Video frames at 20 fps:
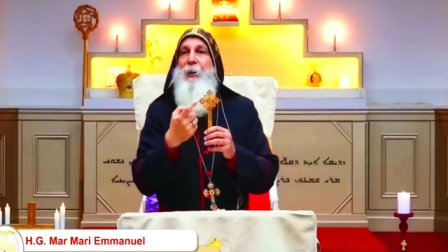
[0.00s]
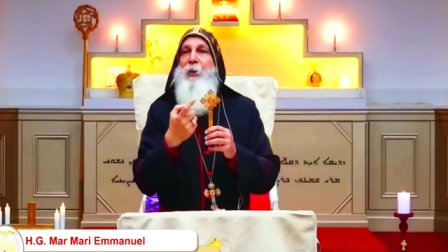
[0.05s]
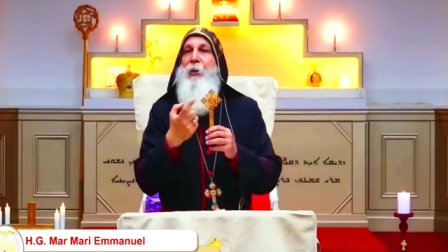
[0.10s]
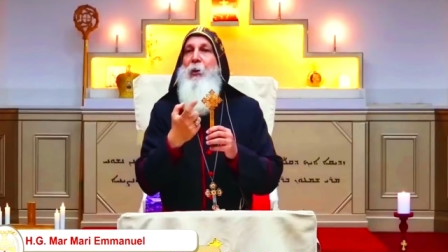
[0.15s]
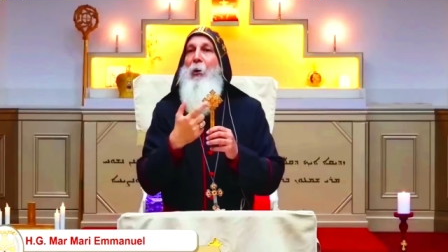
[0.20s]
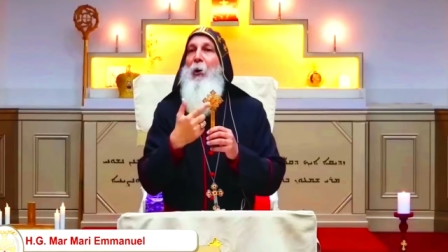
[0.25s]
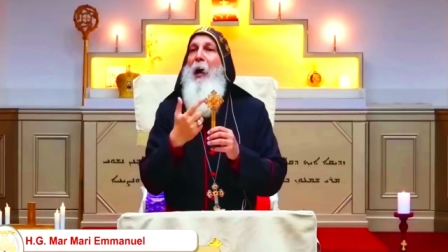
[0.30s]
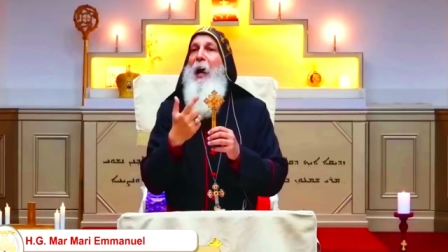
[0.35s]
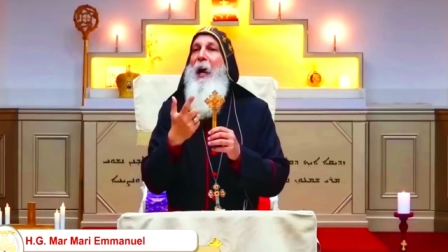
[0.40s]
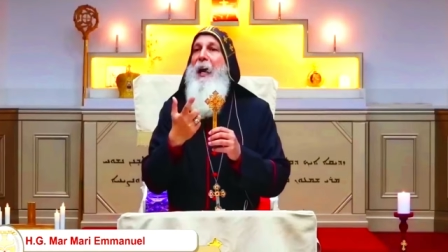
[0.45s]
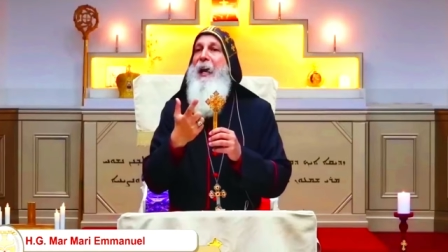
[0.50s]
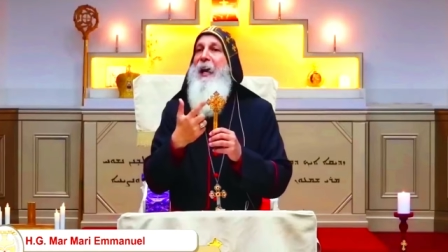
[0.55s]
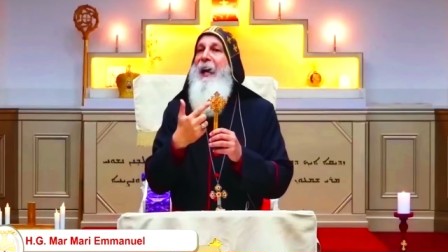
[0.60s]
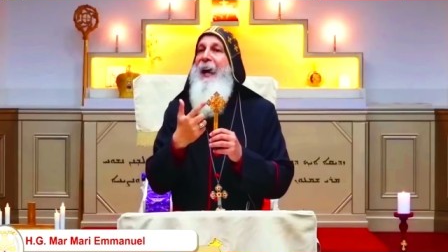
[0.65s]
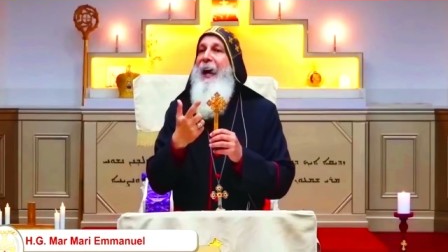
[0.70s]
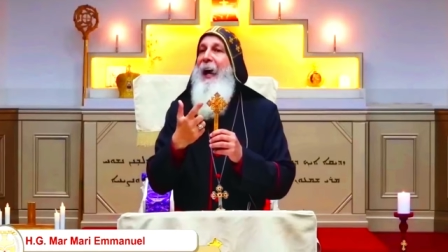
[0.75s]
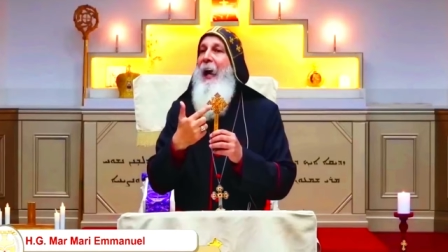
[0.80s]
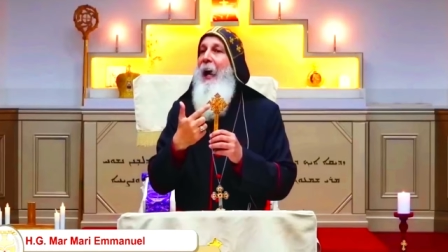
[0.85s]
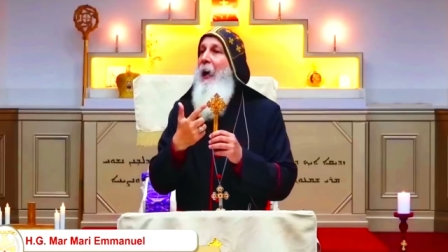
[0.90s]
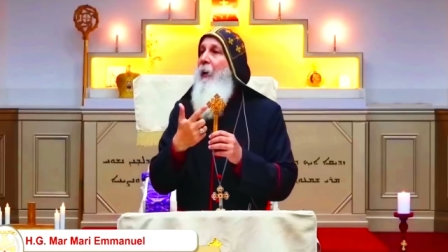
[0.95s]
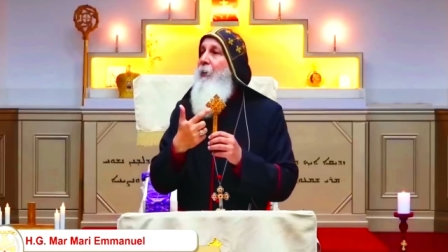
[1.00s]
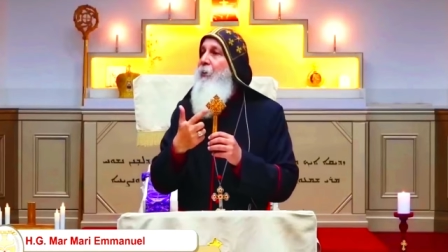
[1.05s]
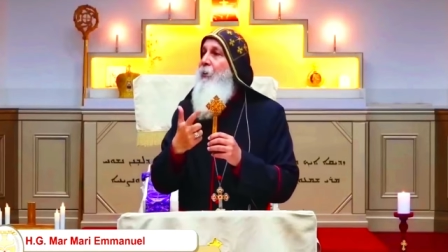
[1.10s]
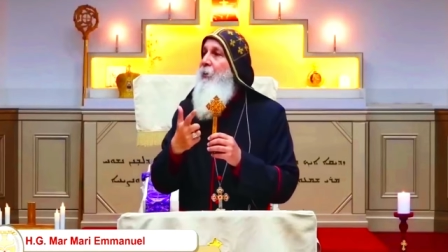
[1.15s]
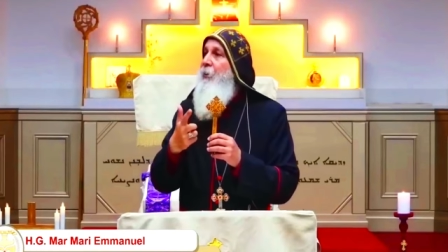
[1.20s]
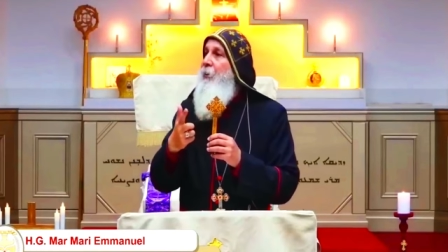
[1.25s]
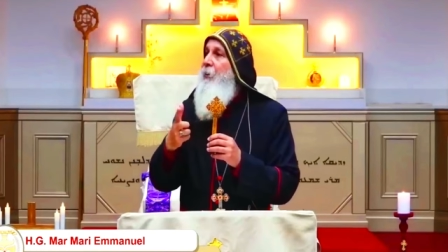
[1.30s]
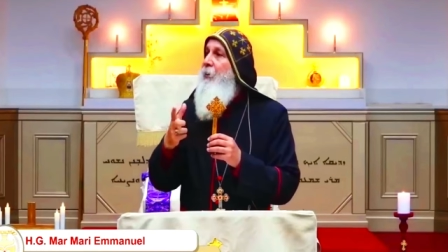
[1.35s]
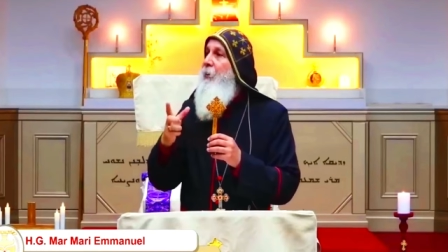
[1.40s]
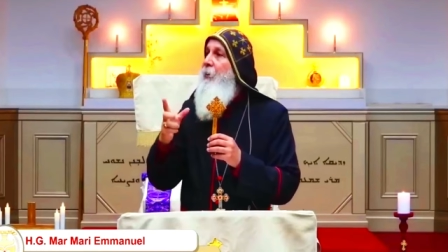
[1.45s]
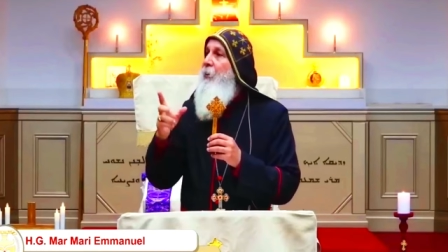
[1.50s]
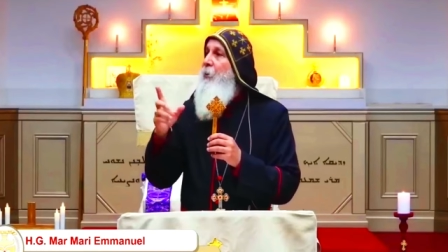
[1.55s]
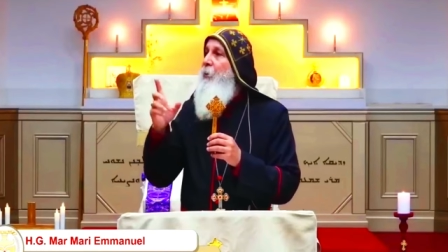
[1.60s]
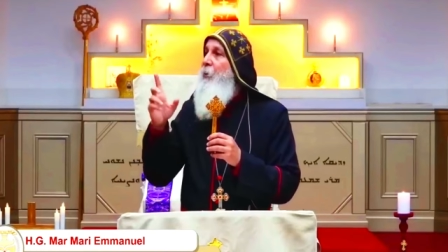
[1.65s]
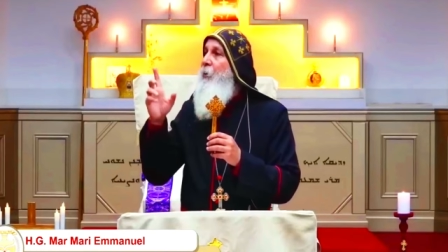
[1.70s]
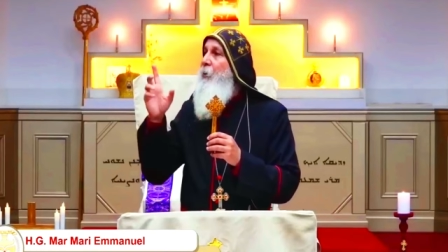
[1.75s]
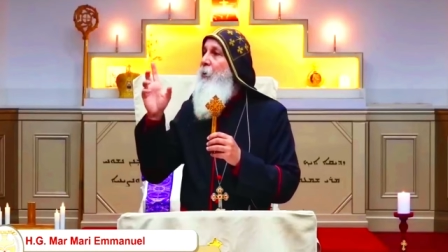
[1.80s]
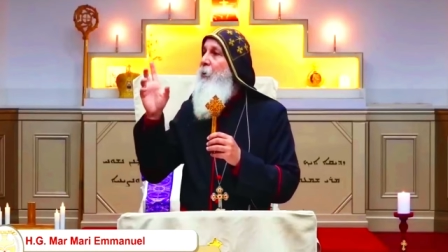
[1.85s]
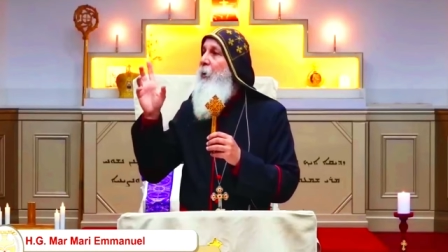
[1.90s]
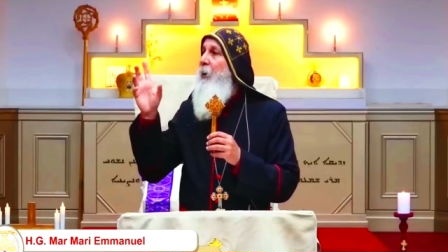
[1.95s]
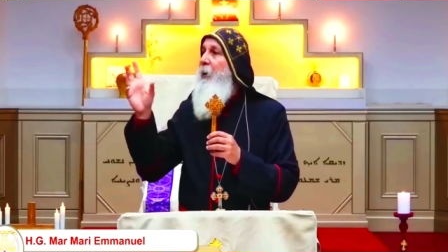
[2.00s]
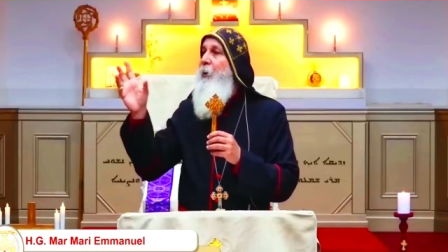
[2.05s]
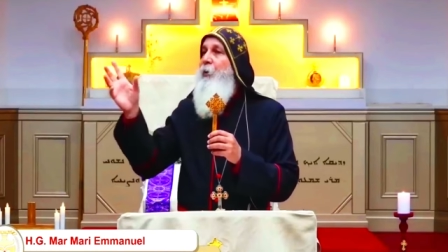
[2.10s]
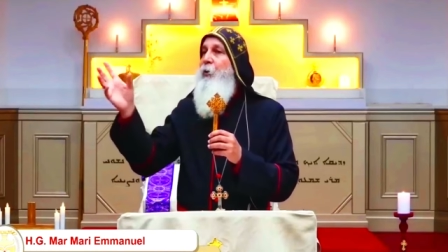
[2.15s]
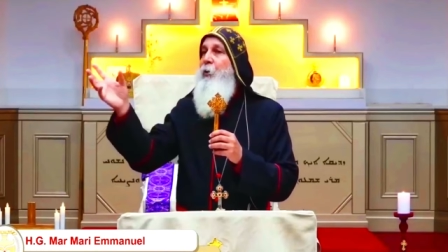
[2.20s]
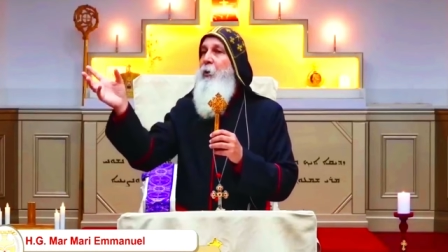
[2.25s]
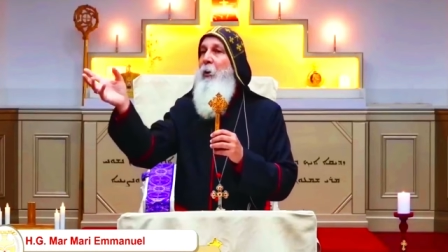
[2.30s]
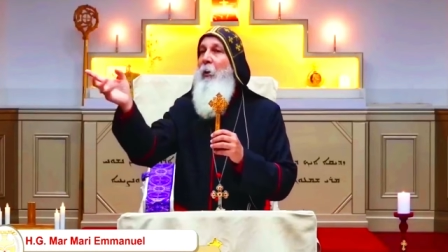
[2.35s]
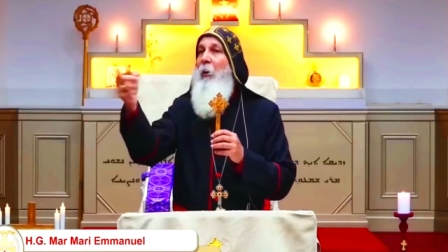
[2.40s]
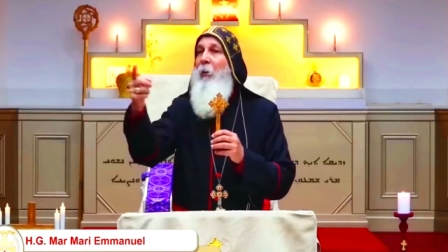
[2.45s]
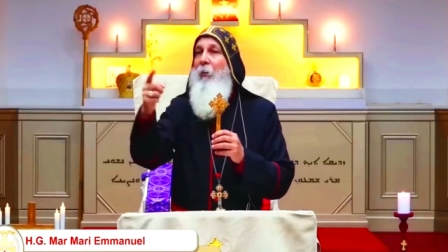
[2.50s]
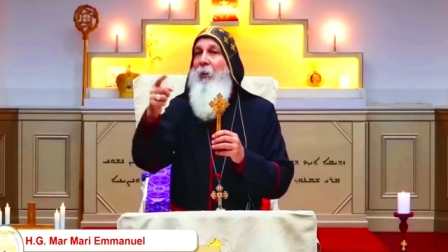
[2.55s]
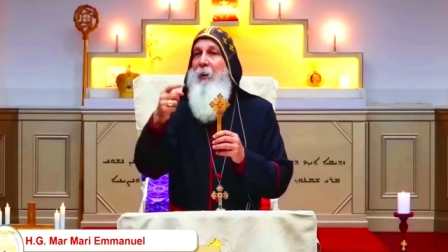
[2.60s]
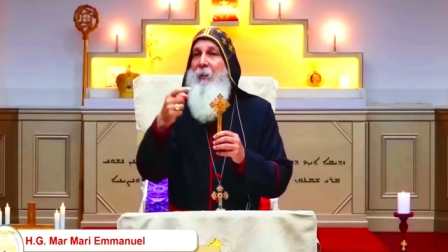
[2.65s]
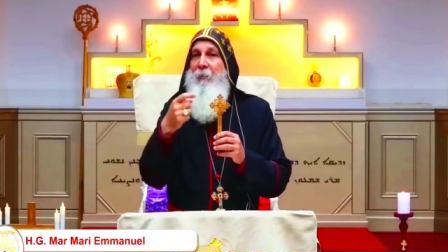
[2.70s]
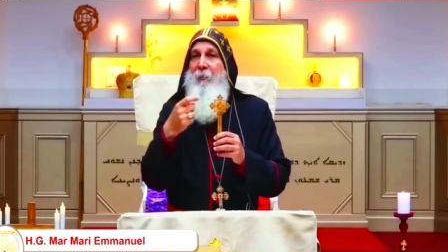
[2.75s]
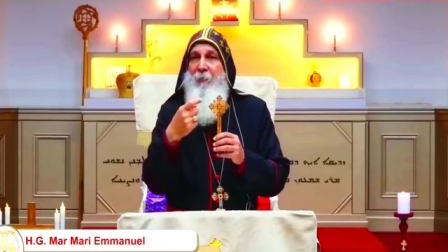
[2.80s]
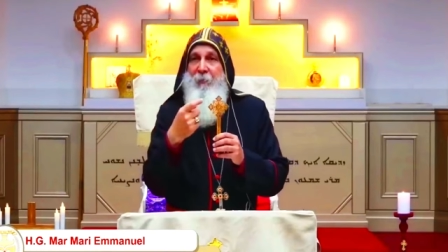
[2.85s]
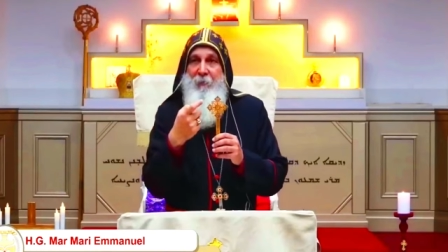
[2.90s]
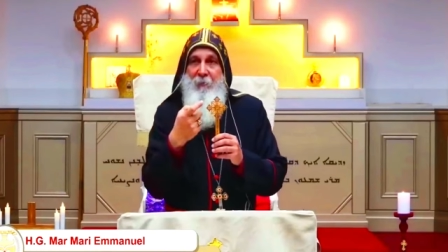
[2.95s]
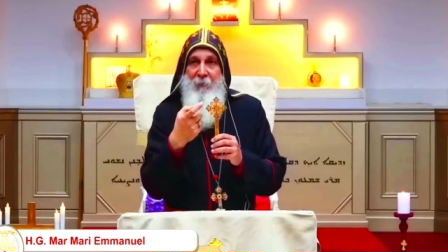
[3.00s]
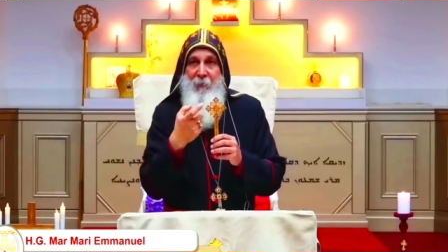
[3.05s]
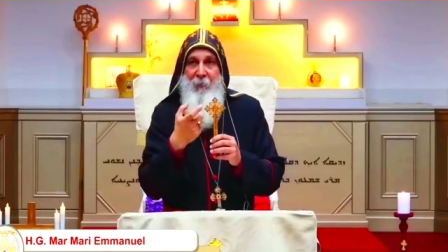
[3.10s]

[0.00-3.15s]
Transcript: is crying out to his children,